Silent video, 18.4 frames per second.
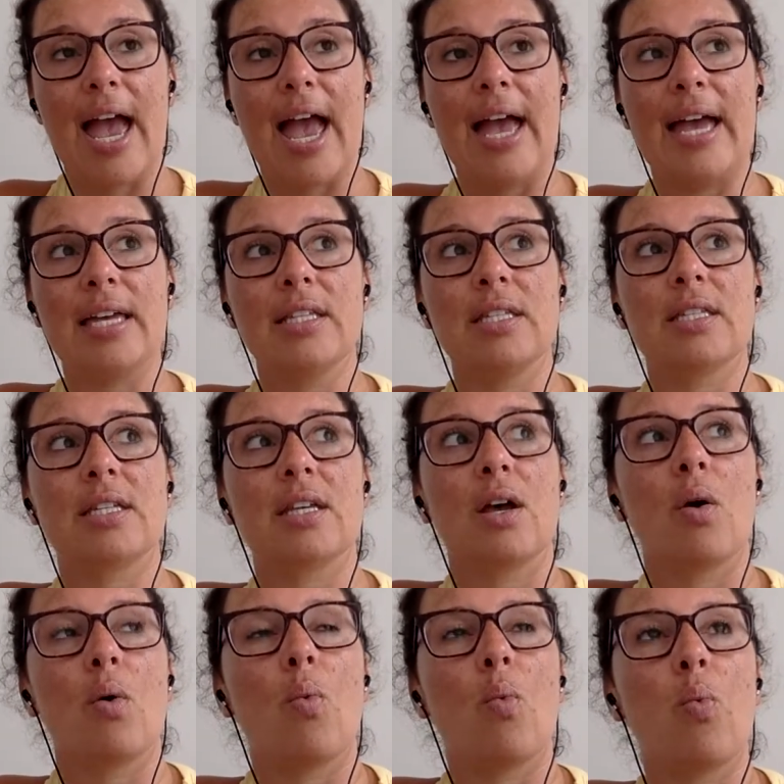And
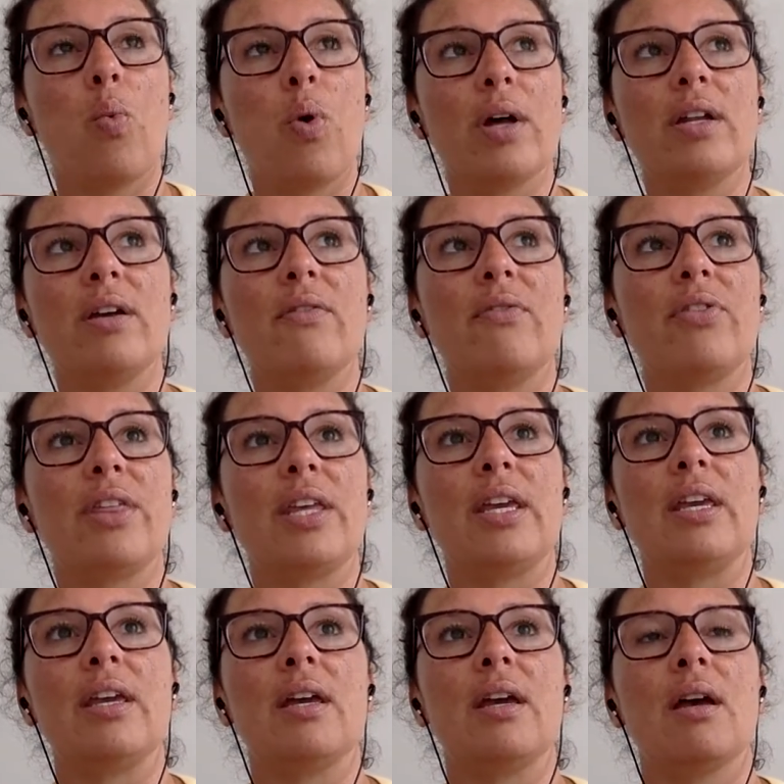one of
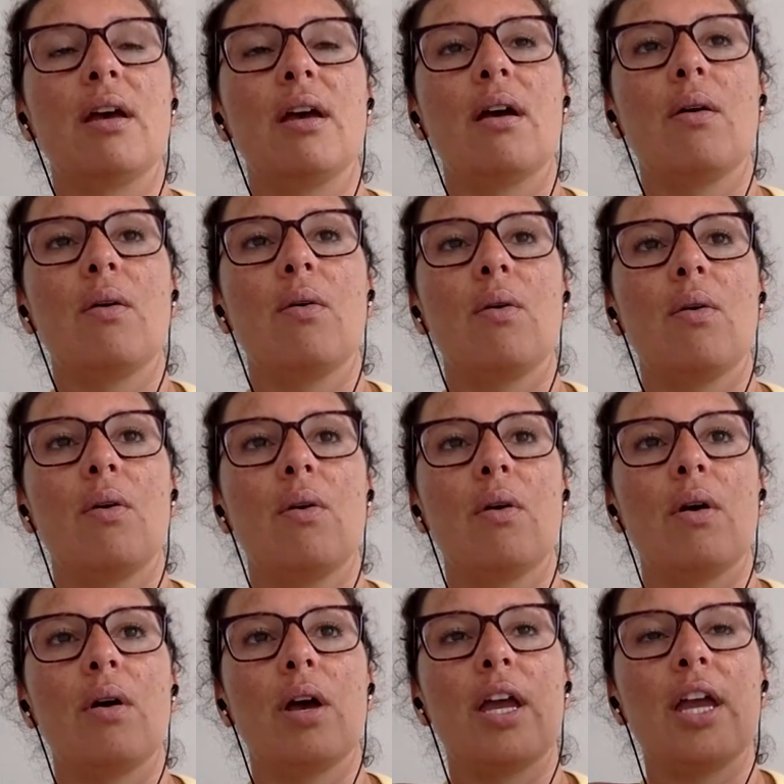the
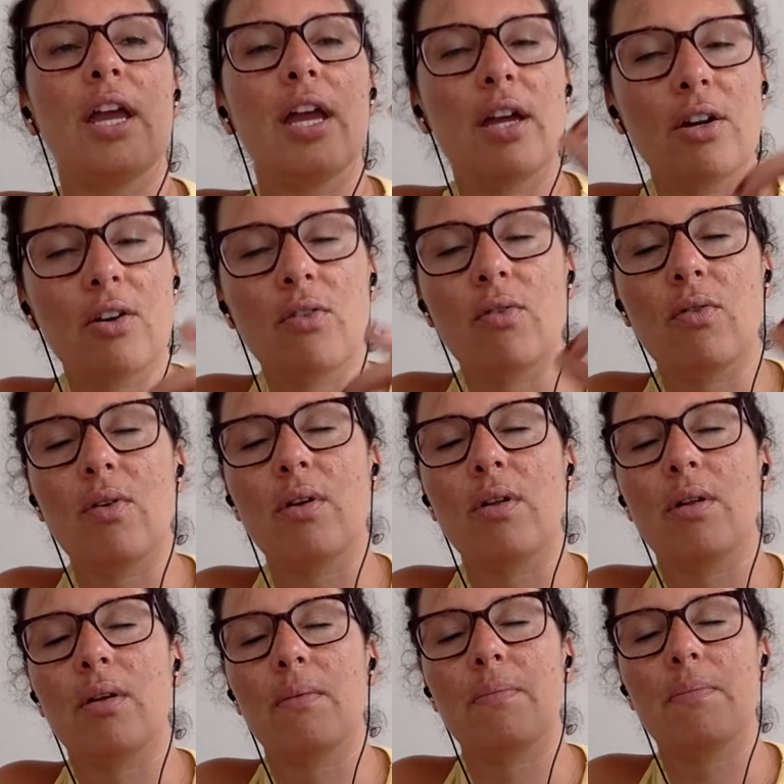
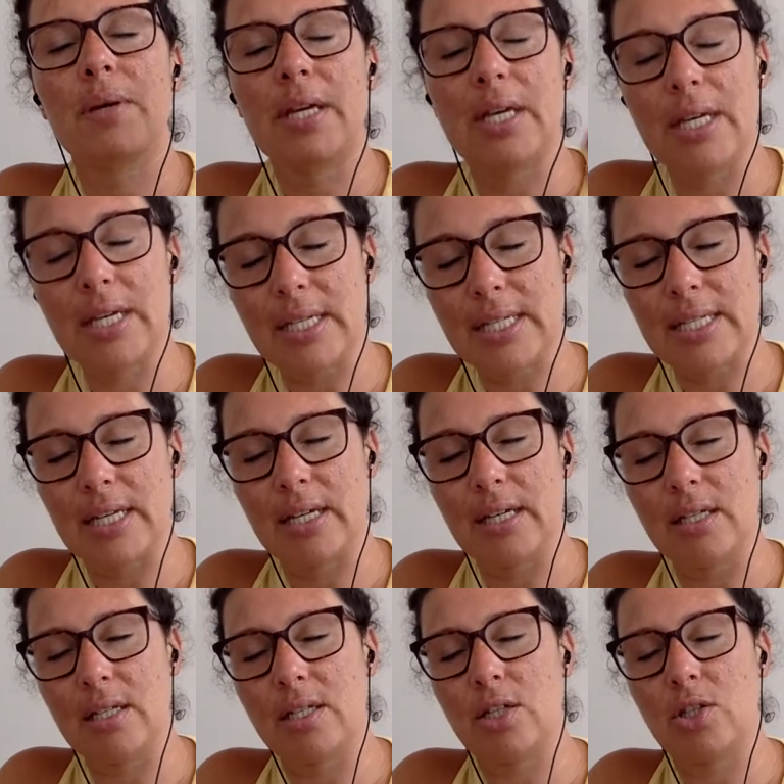integral
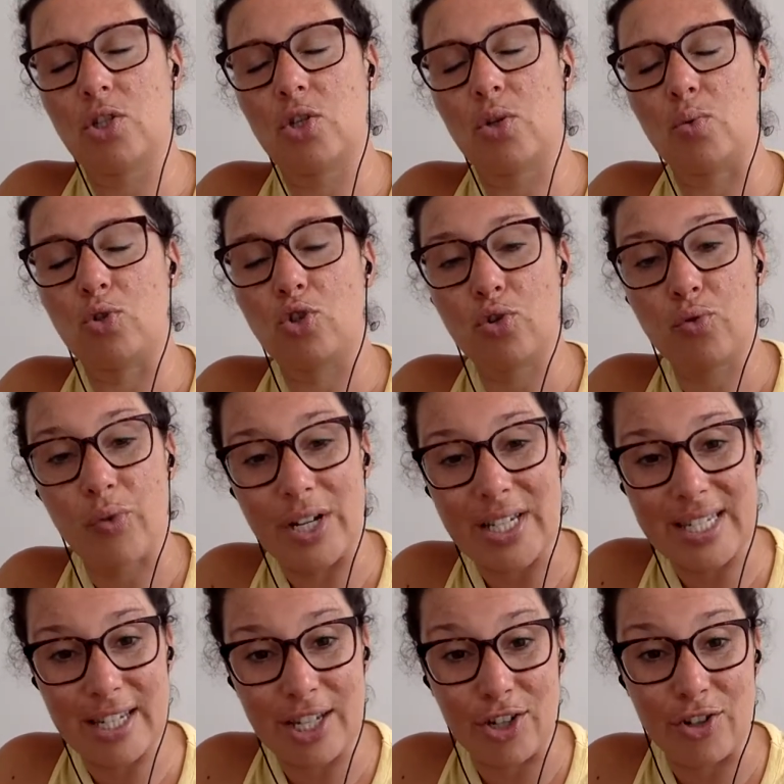pieces to
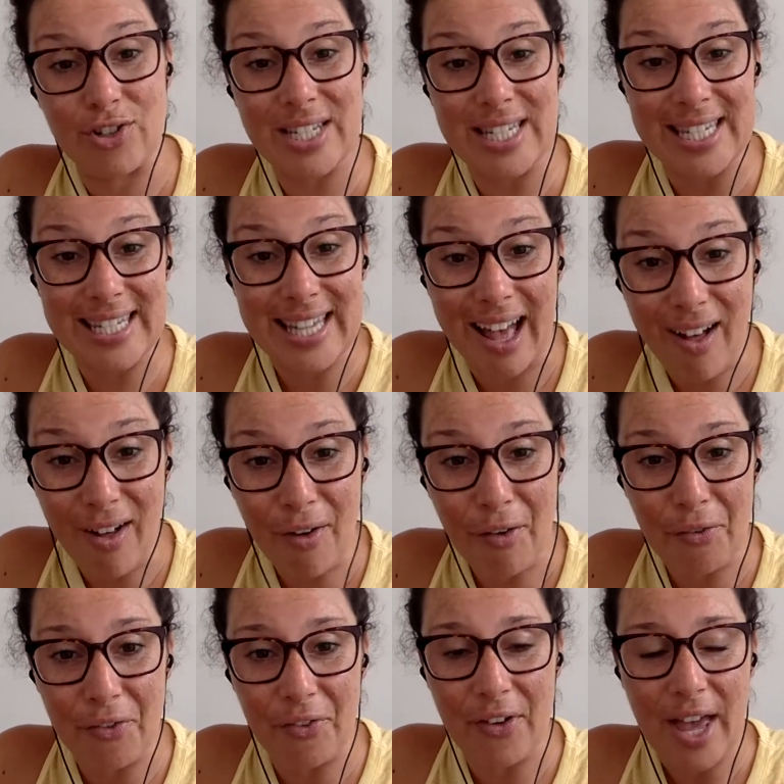trusting
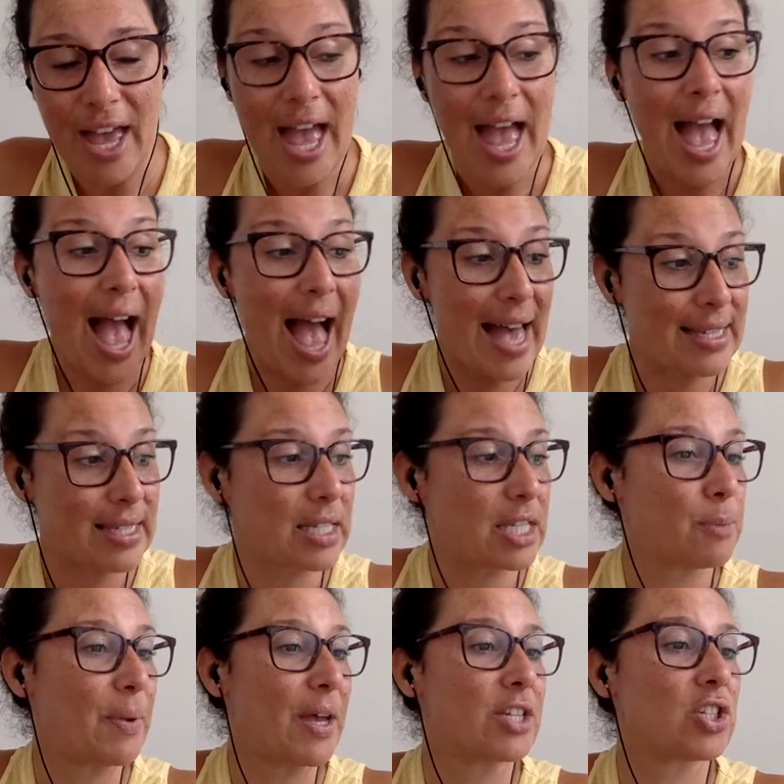yourself as a
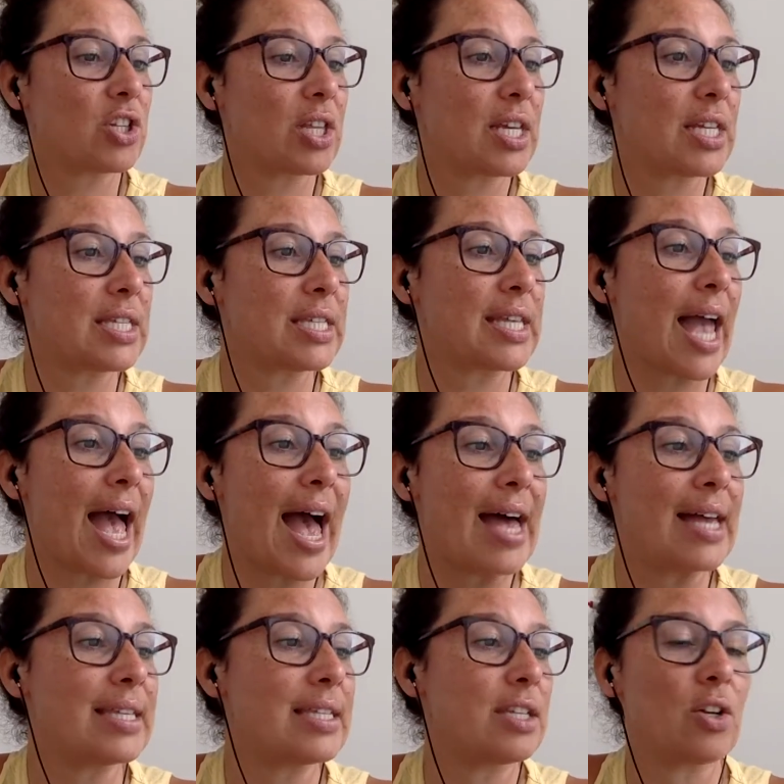specialist,
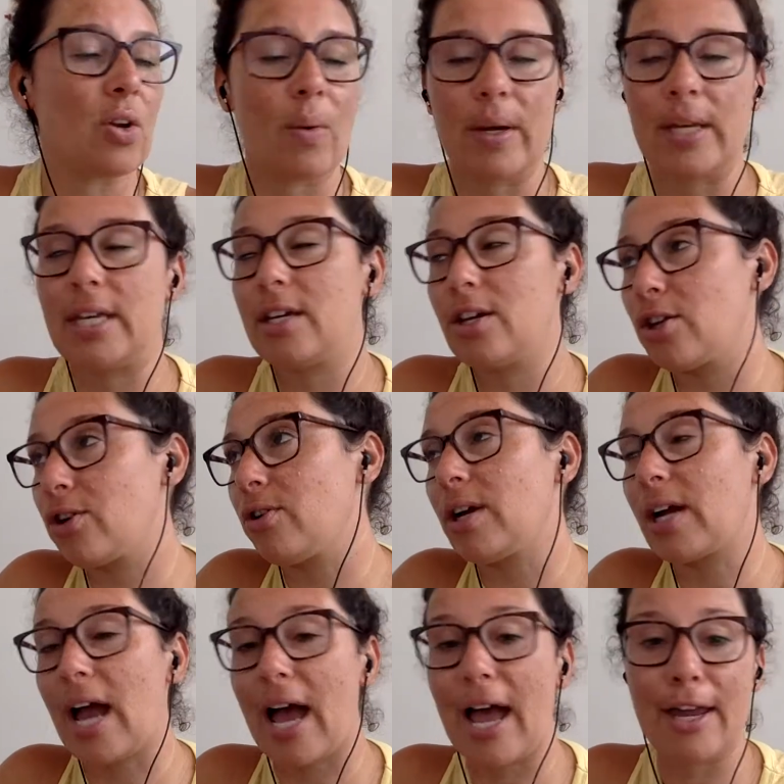as a
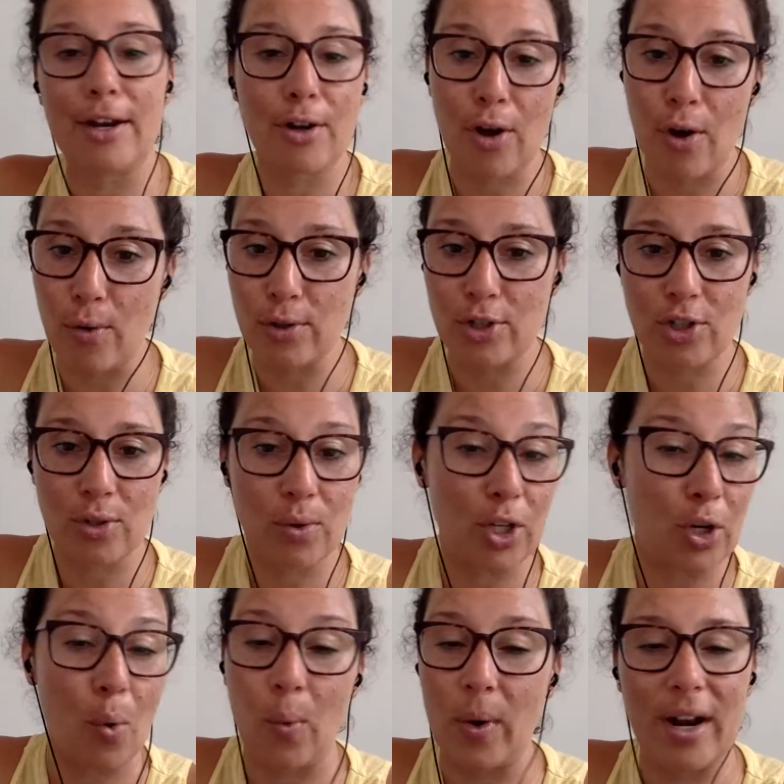healer, a guide, a coach,
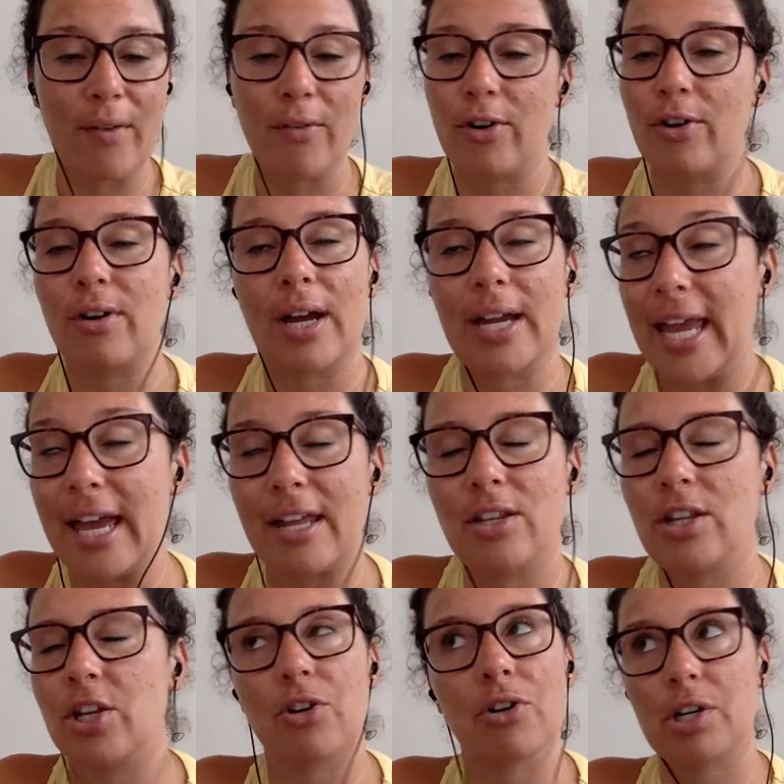whatever,
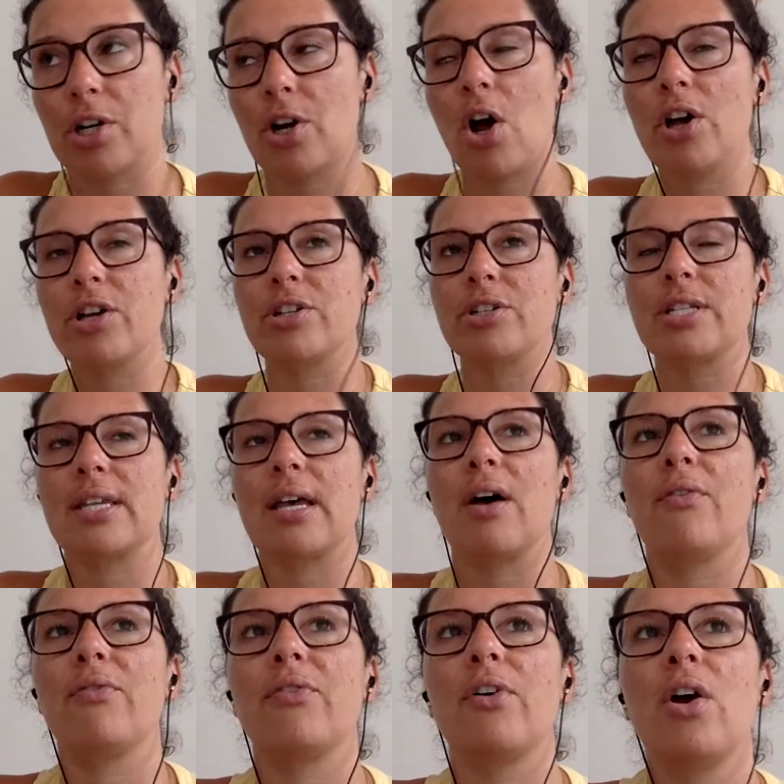again, you're going to call
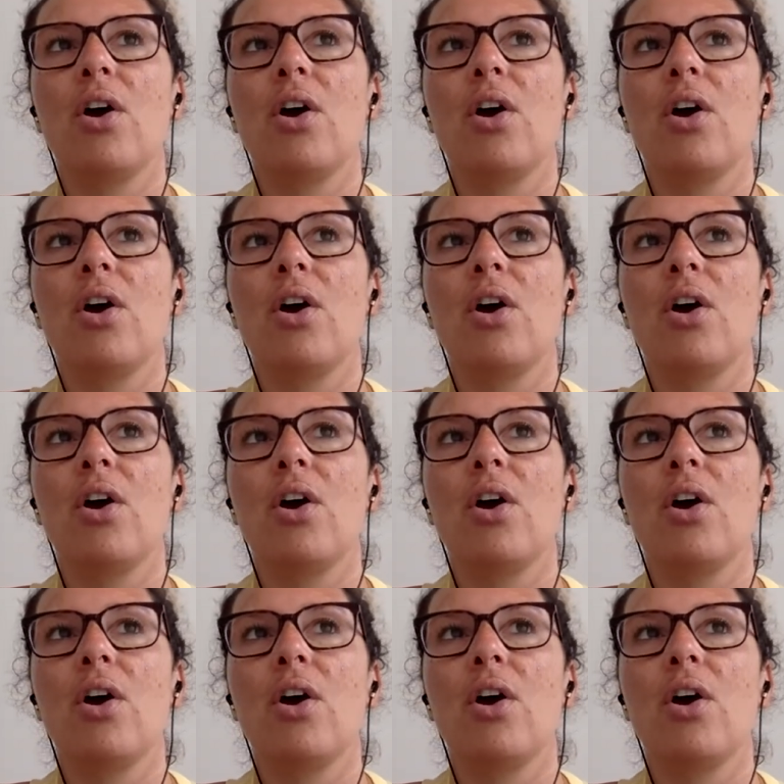yourself,